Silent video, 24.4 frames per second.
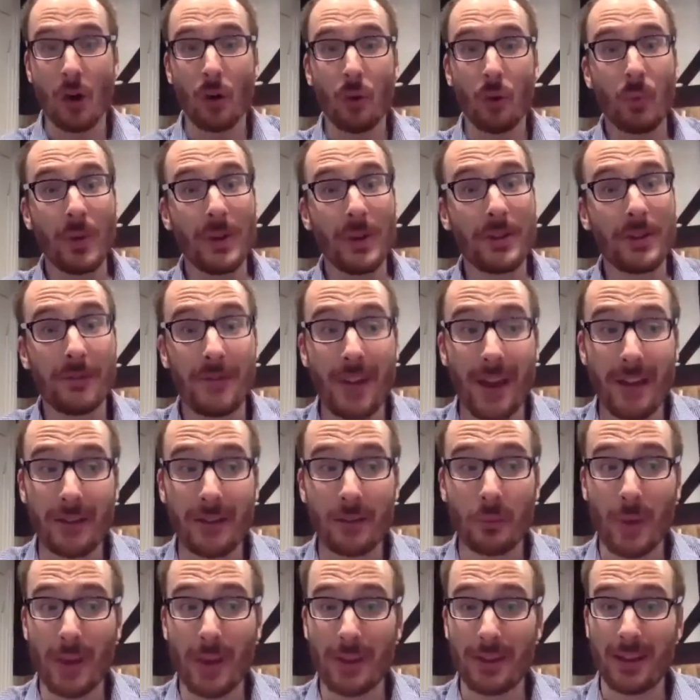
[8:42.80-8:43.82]
with the
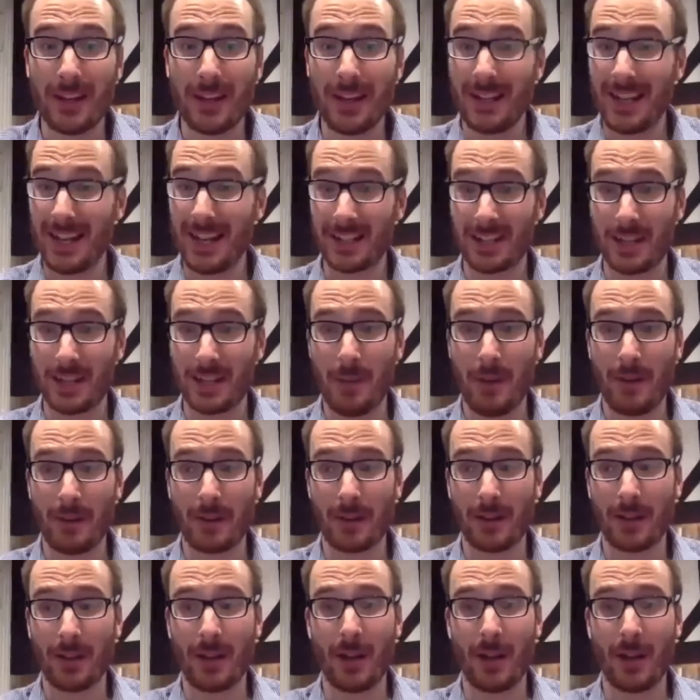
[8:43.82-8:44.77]
varying weather in Latin America,